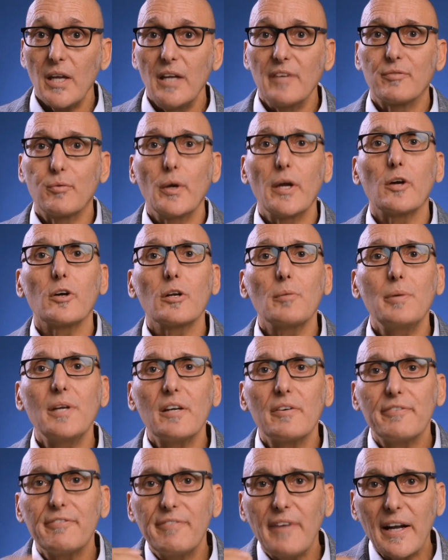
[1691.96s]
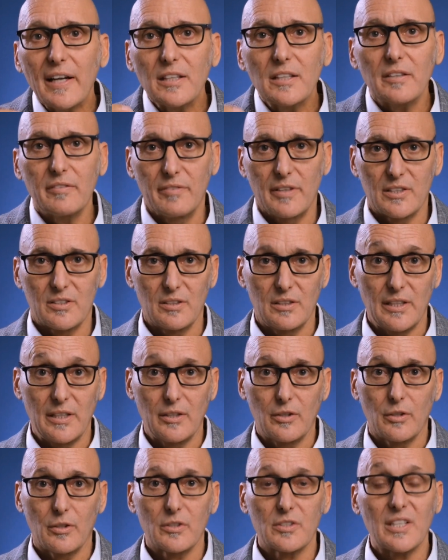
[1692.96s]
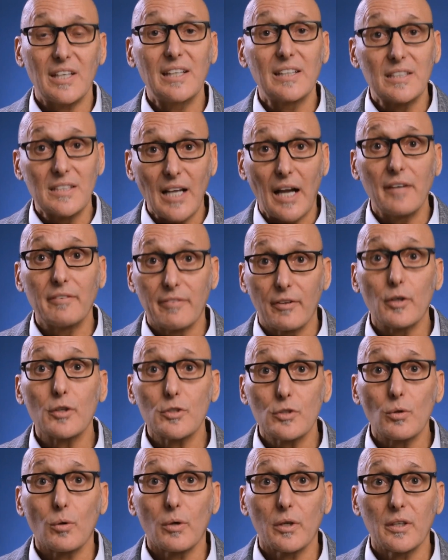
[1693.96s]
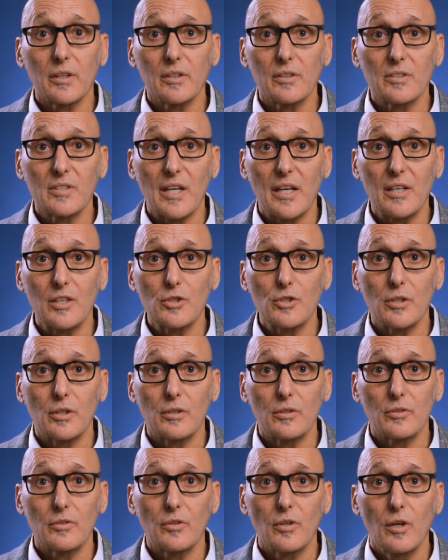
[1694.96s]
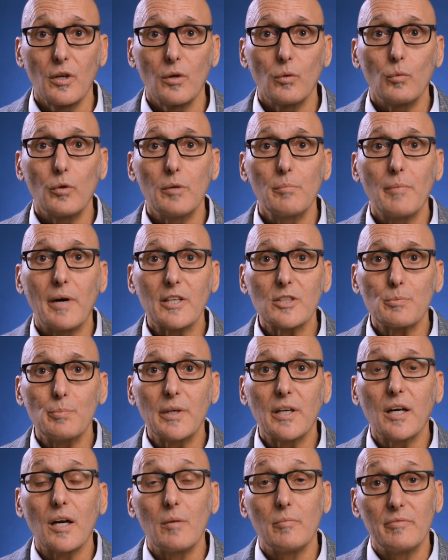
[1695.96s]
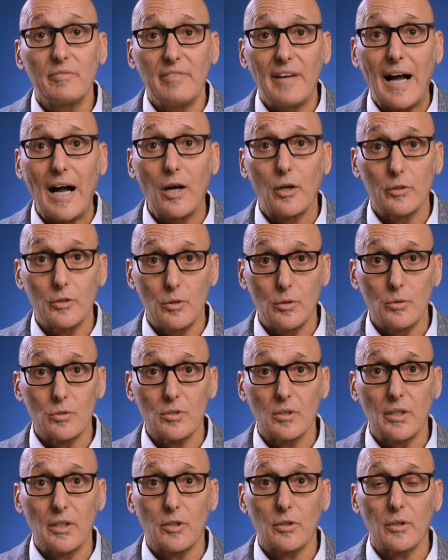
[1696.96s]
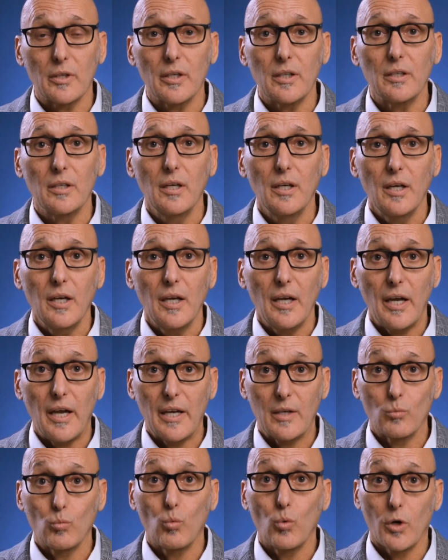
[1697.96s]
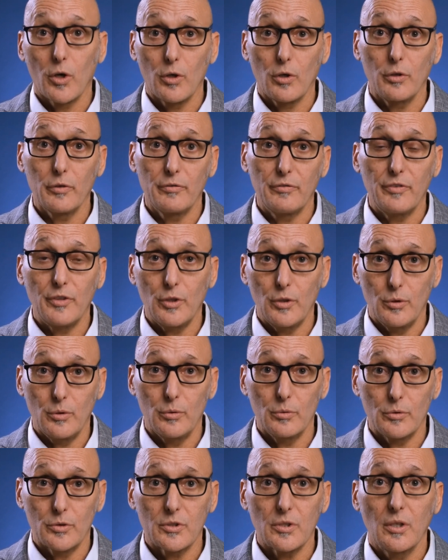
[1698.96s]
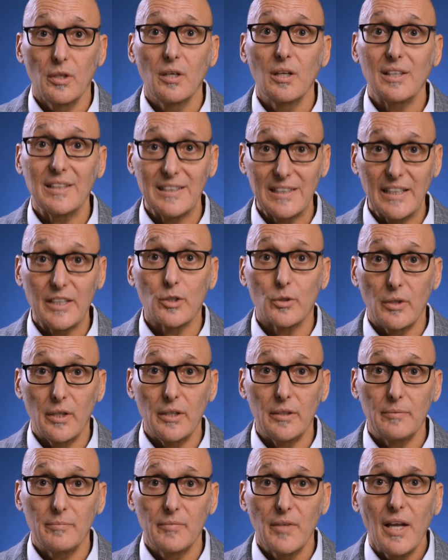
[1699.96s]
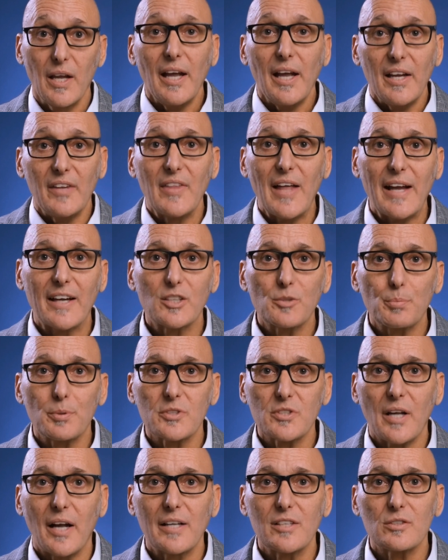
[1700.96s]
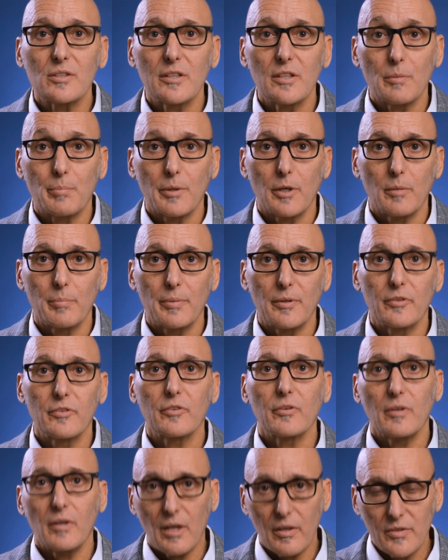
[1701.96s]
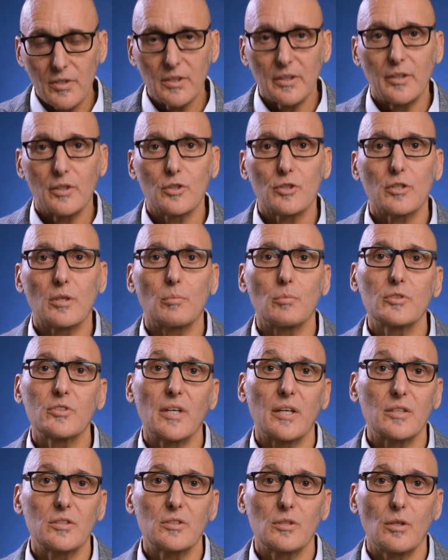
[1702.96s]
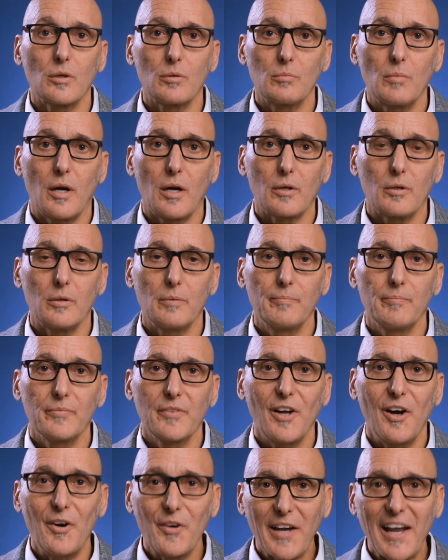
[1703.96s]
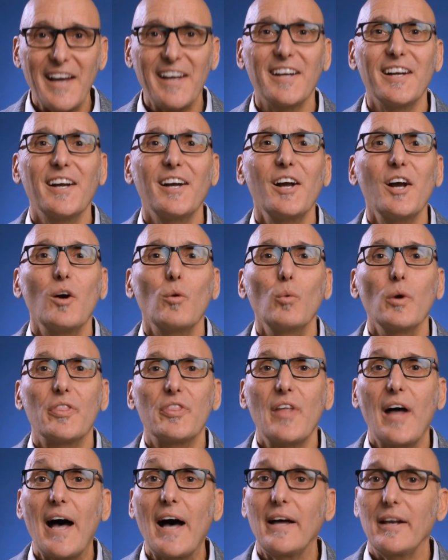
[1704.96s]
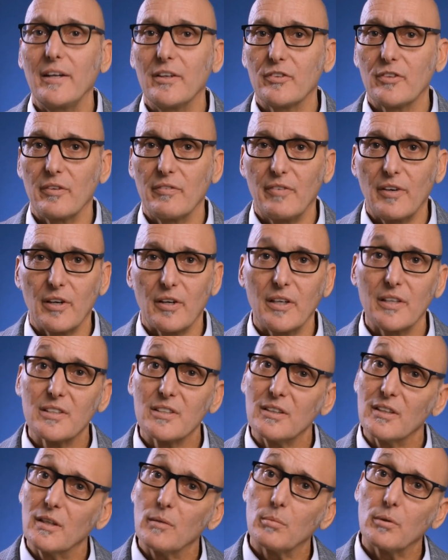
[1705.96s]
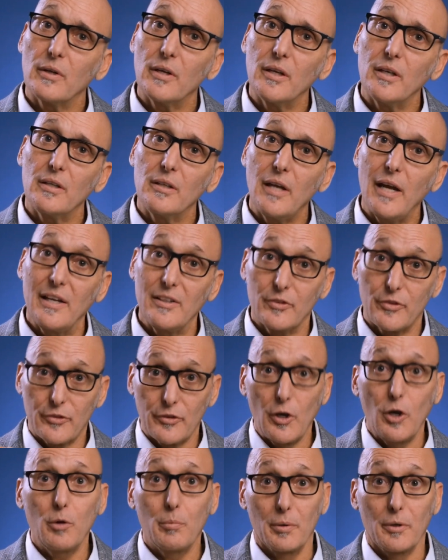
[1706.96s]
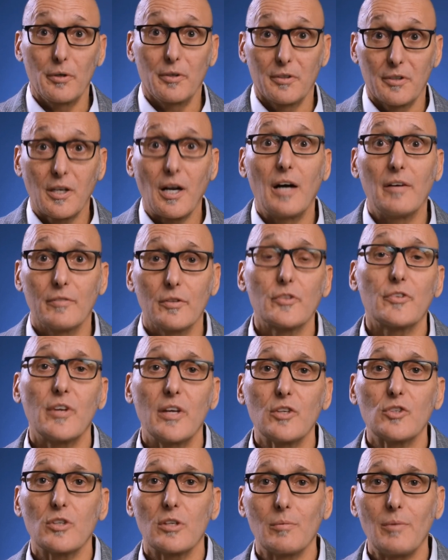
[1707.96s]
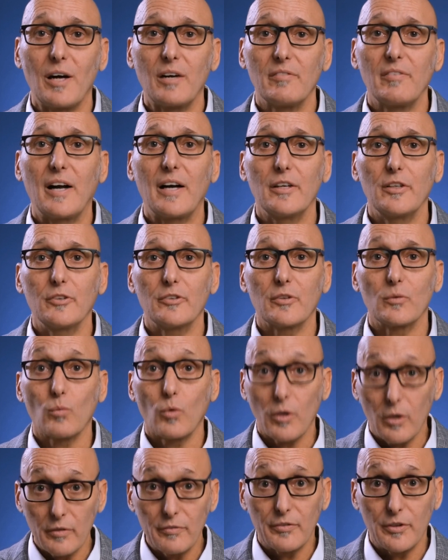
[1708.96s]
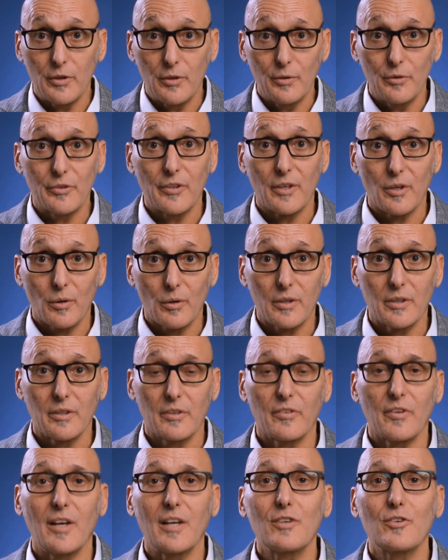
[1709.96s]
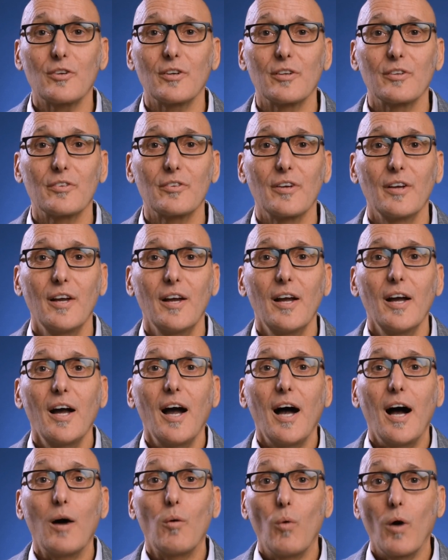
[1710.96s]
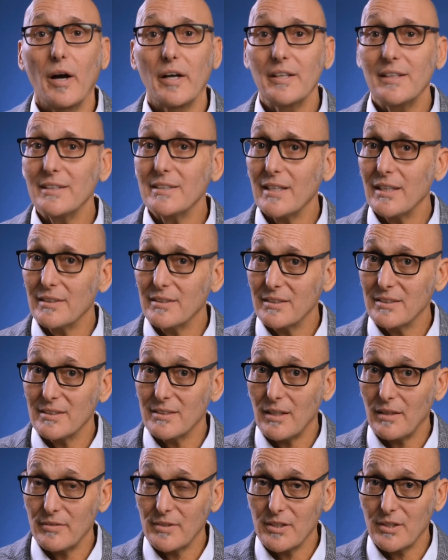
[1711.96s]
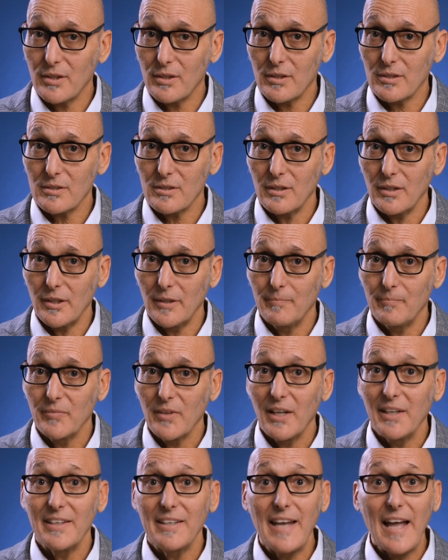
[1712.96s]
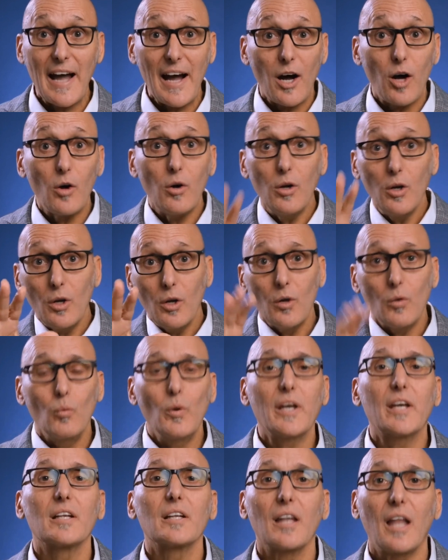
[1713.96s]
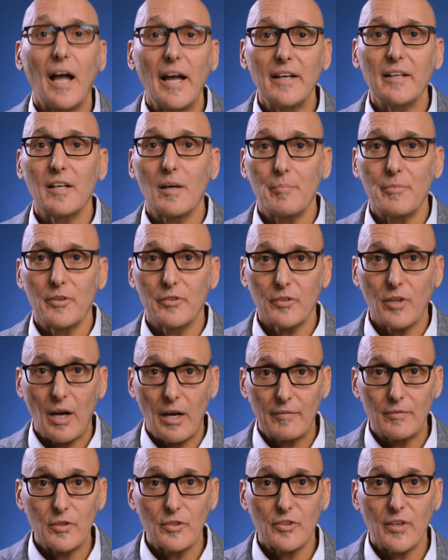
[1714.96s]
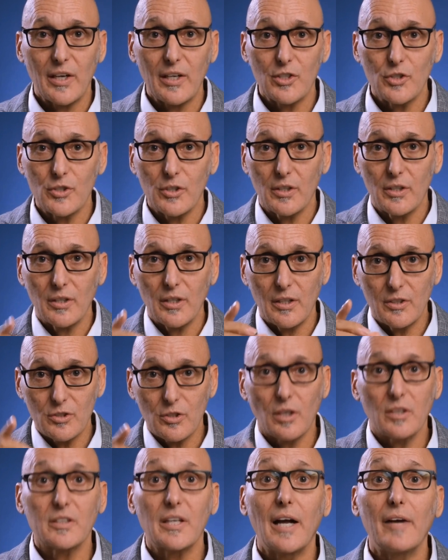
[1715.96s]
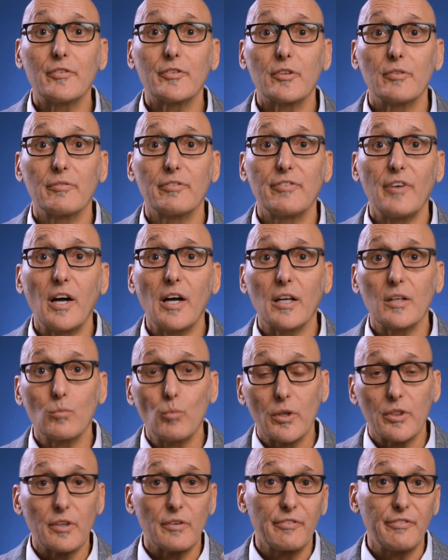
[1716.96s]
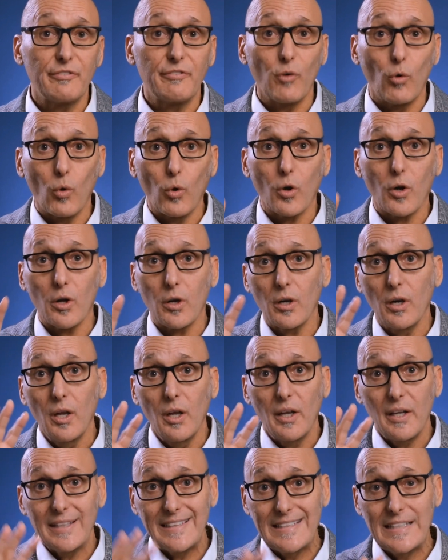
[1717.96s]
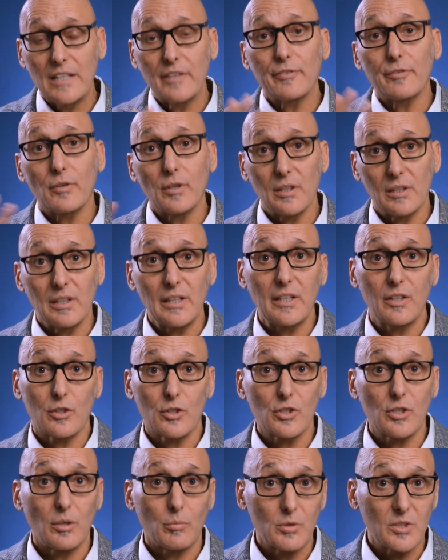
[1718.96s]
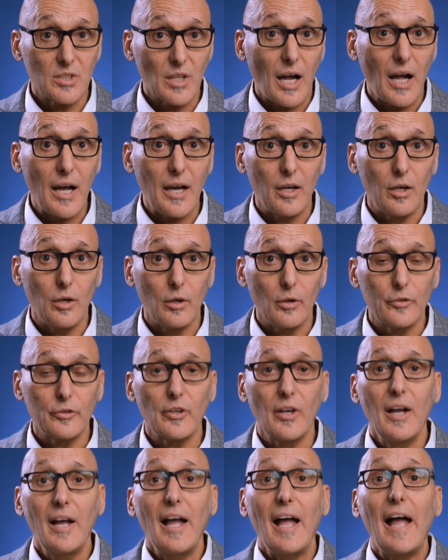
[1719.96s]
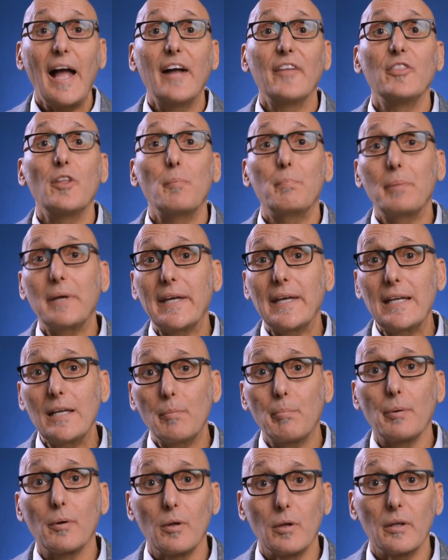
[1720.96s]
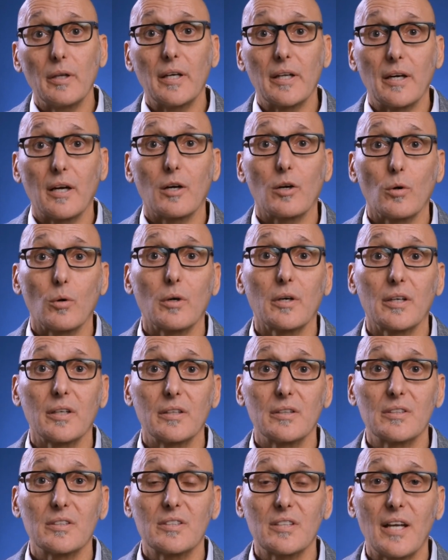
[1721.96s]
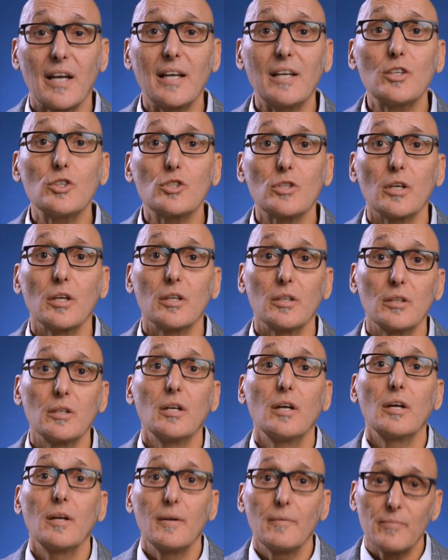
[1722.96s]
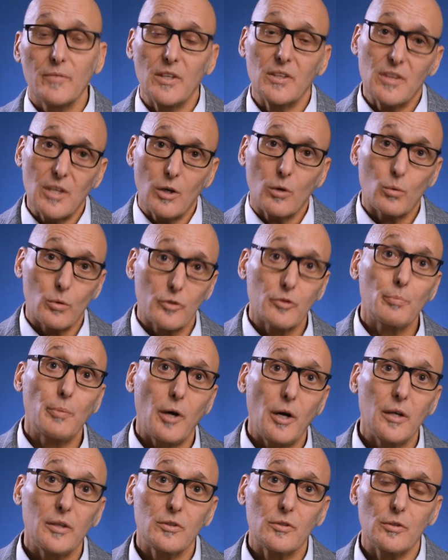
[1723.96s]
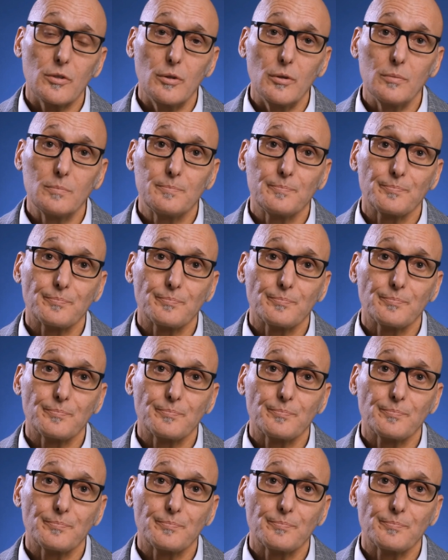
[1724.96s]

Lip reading: If we are to be effective as leaders in diverse organizations, we must become values literate and worldviews literate. And that is precisely the purpose of the Leadership Rosetta Stone model. Okay, with that as a very deliberate and sober conversation about values and worldviews in our organizations, I want you to take this stuff seriously. Now, we can lighten up this conversation and start to have some fun with the 4 different leadership styles and the people in our organization that they'll respond to.